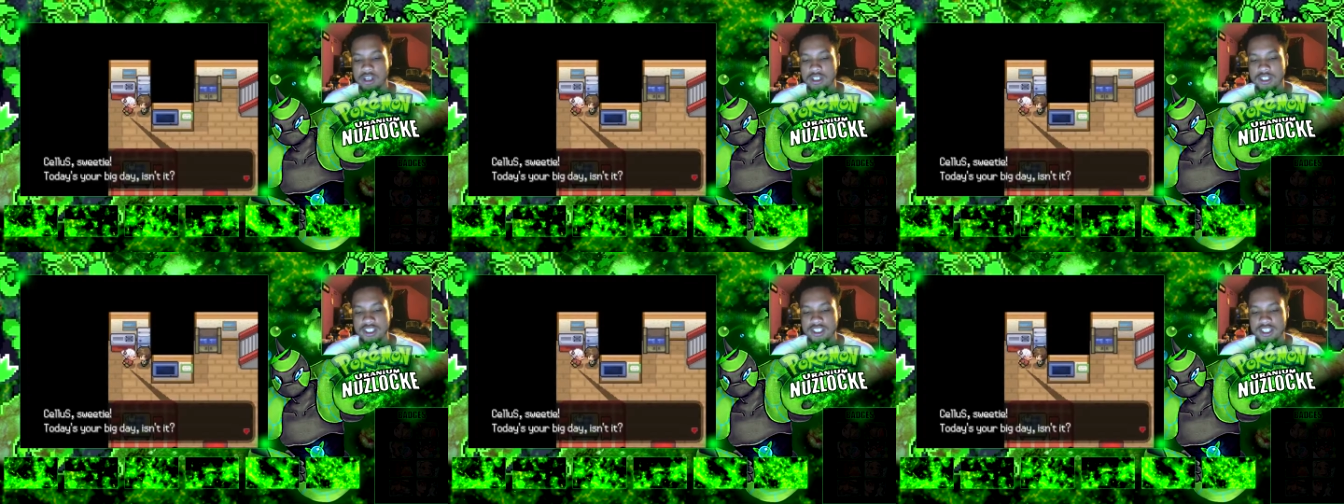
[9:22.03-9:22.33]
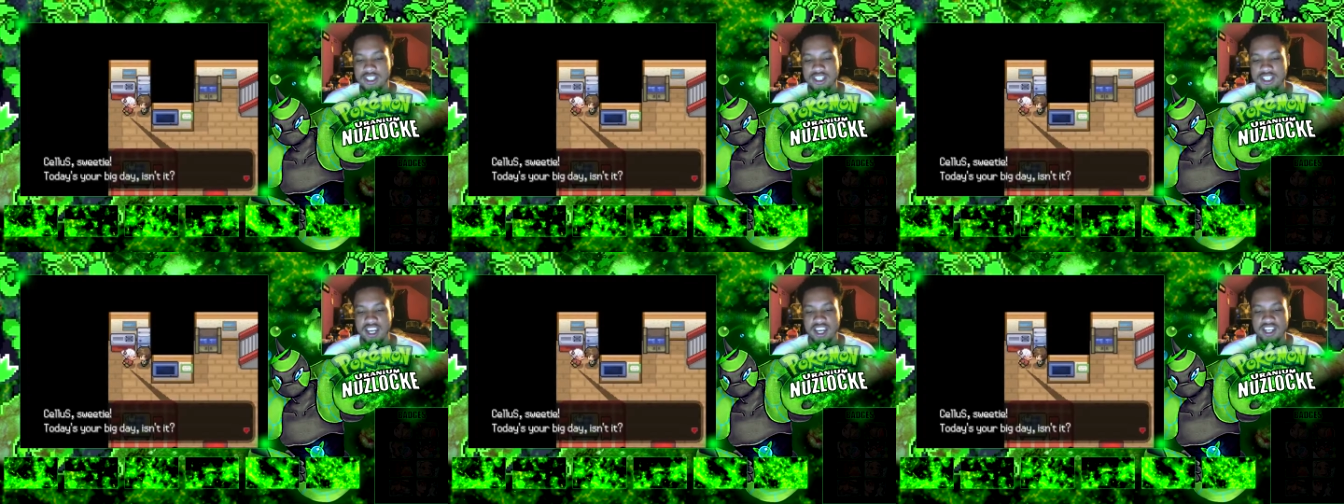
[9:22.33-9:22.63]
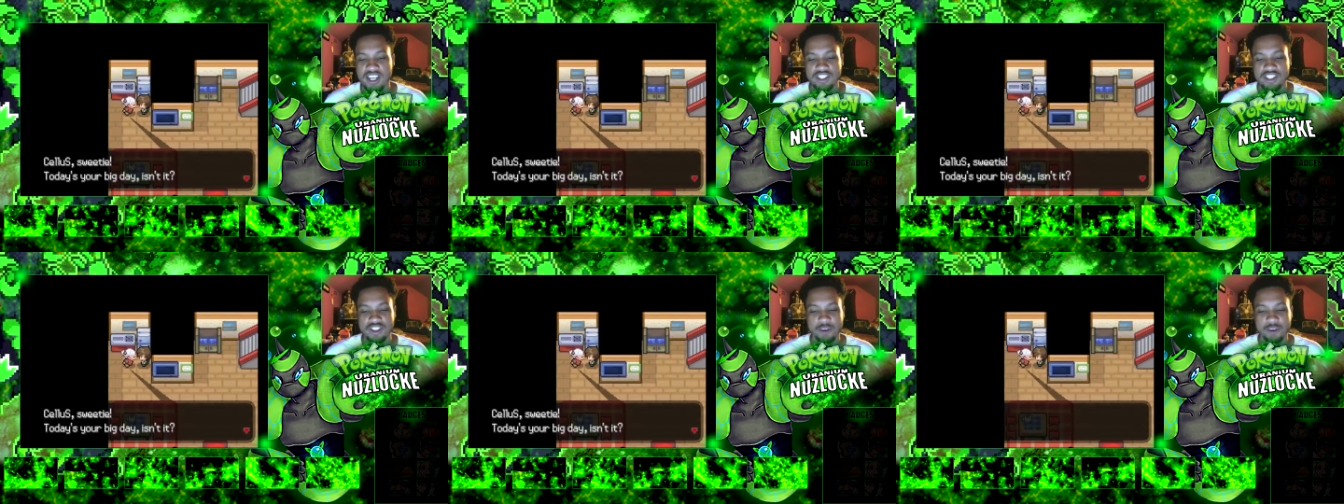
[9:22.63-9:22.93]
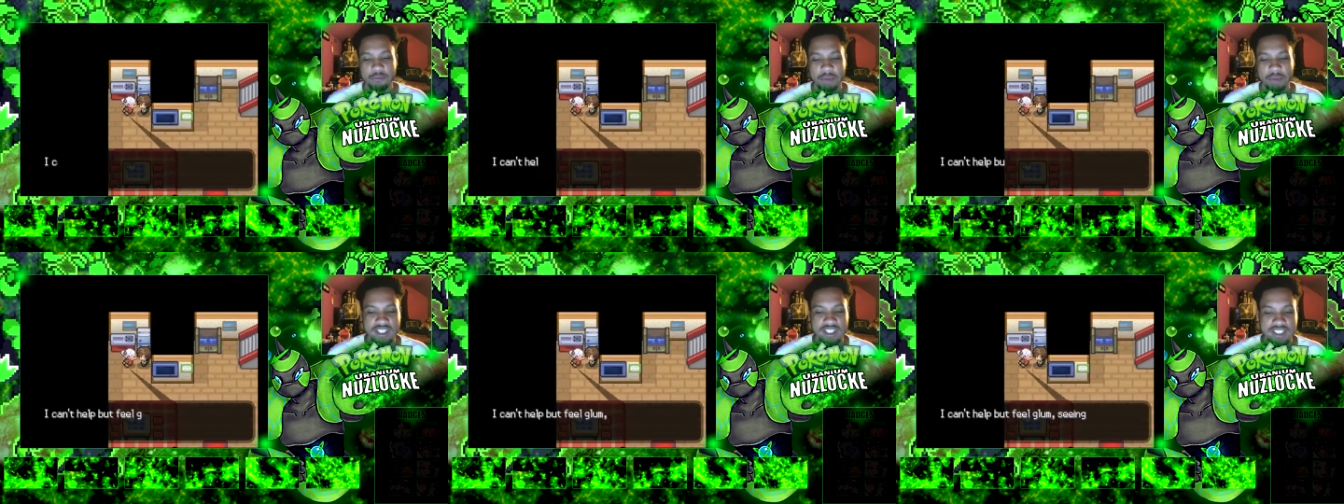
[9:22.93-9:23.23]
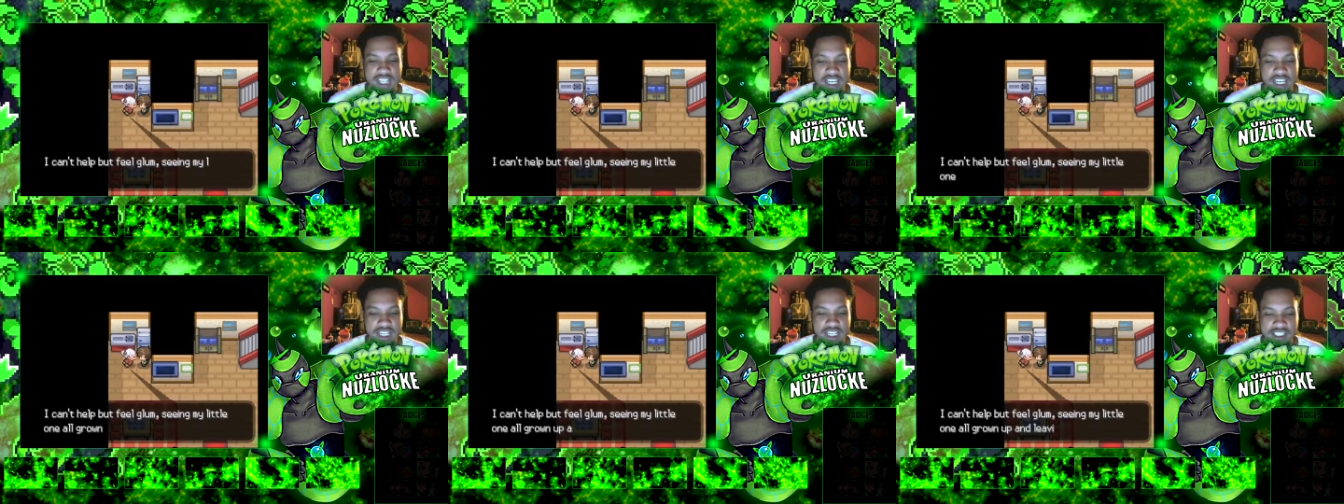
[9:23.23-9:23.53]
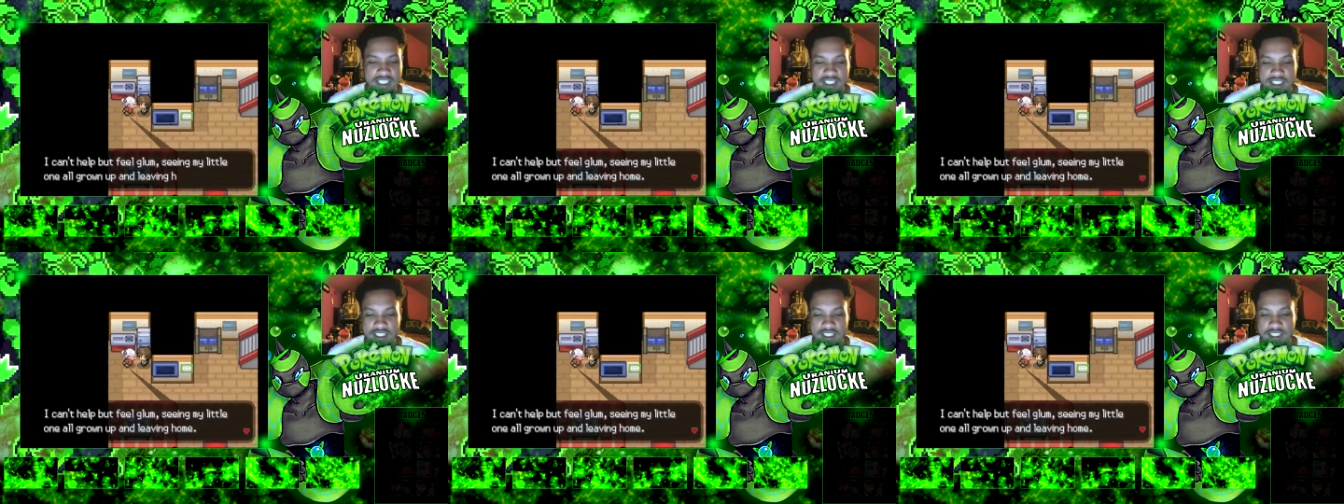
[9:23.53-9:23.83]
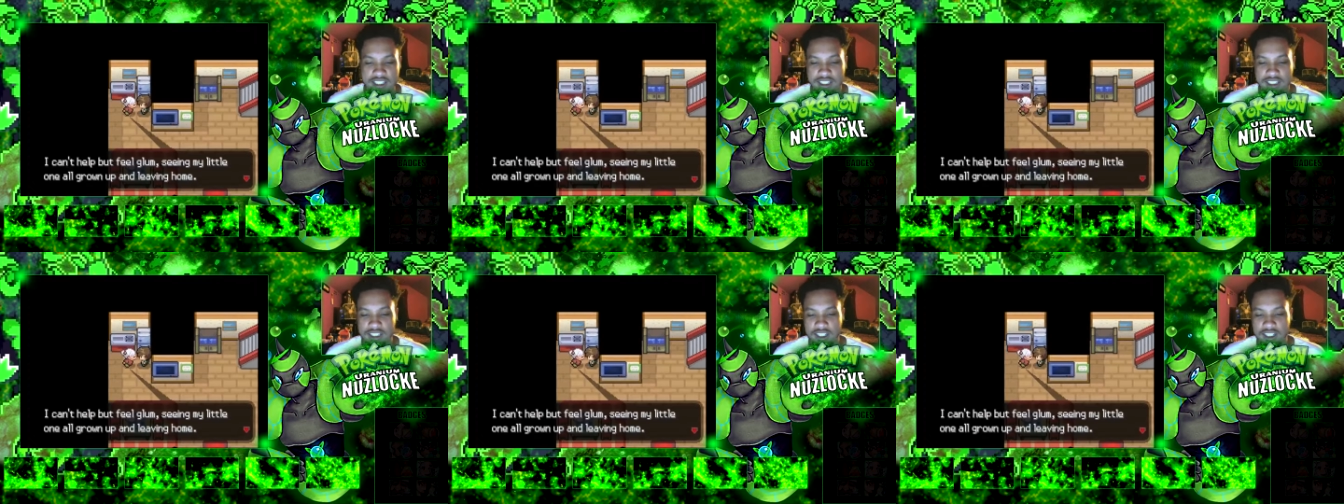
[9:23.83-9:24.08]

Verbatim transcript: today is your big day, isn't it?